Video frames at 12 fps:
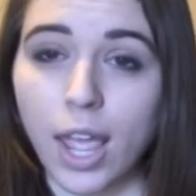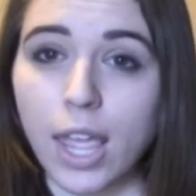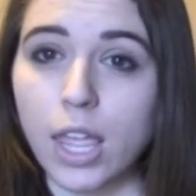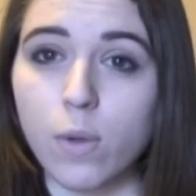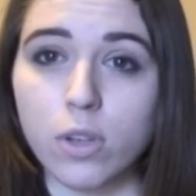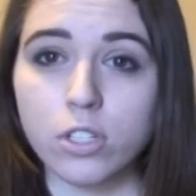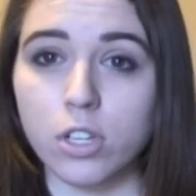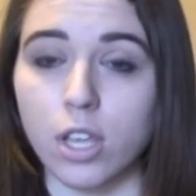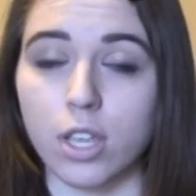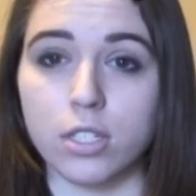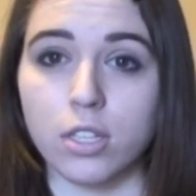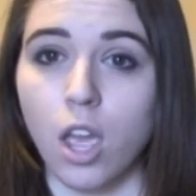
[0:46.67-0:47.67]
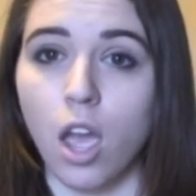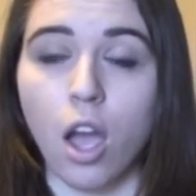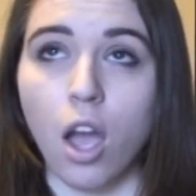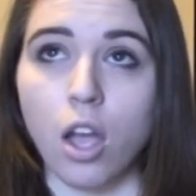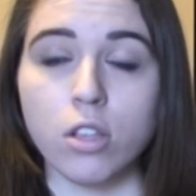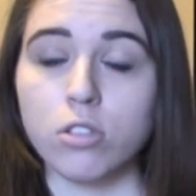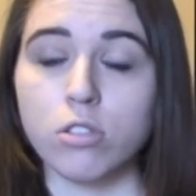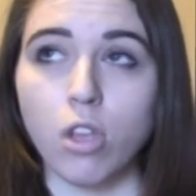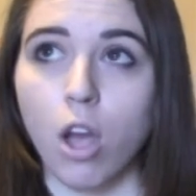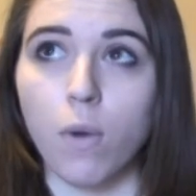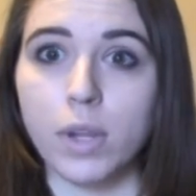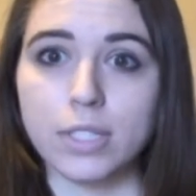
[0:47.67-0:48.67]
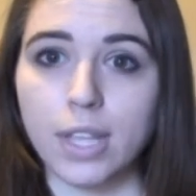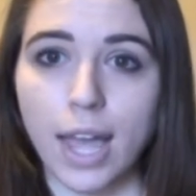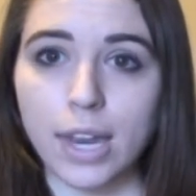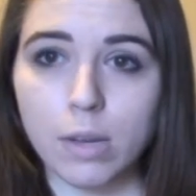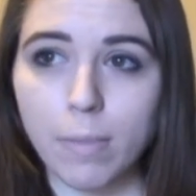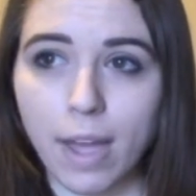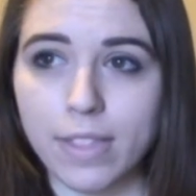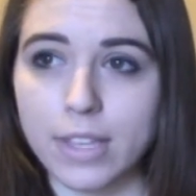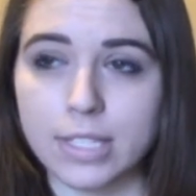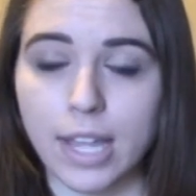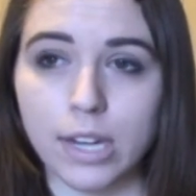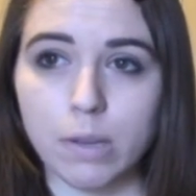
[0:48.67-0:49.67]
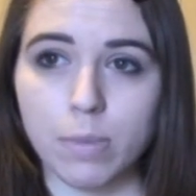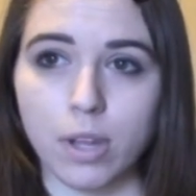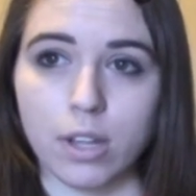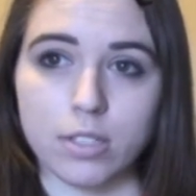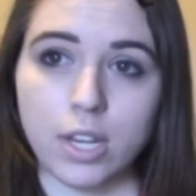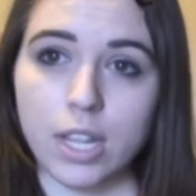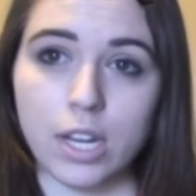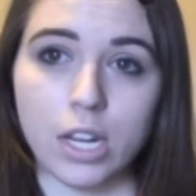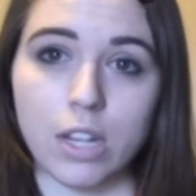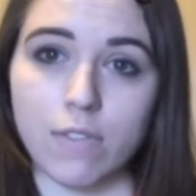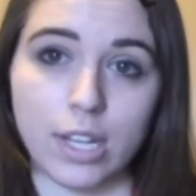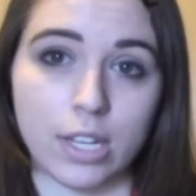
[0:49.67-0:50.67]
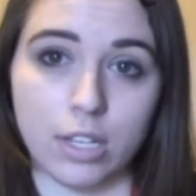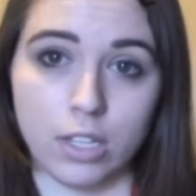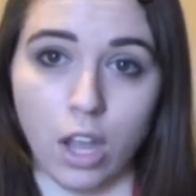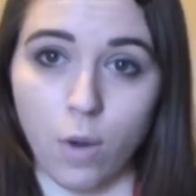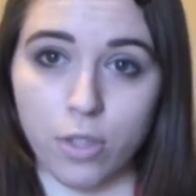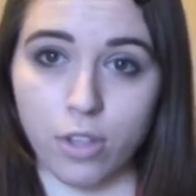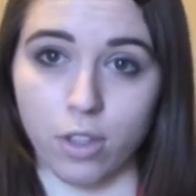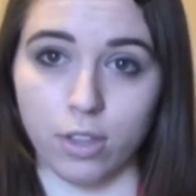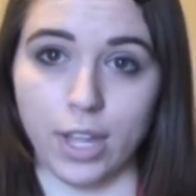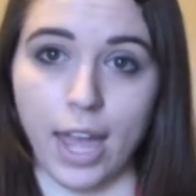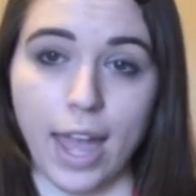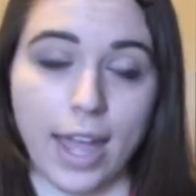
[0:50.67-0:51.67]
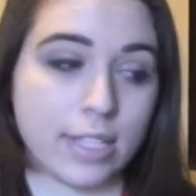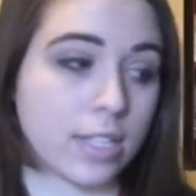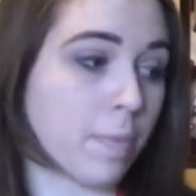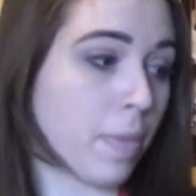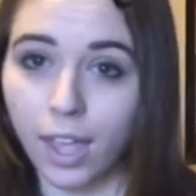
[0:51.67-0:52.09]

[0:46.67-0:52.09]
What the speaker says: he was just so excited by these lightning bugs, and he didn't even get to go with all the guys.